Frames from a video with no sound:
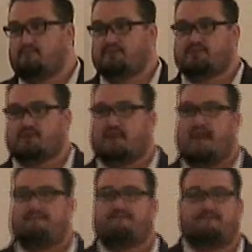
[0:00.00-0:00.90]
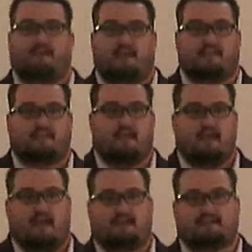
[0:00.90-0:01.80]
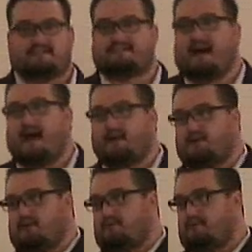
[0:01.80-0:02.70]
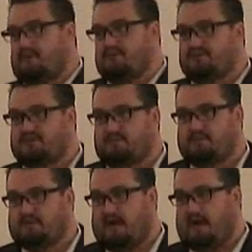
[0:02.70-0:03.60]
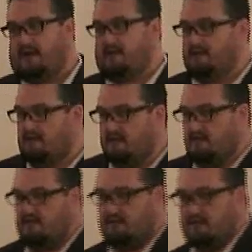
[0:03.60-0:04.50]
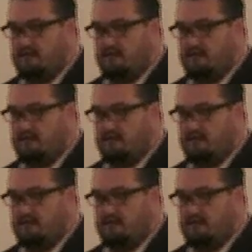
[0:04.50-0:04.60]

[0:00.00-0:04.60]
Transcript: Because you're going to have faith and desire a relationship with God.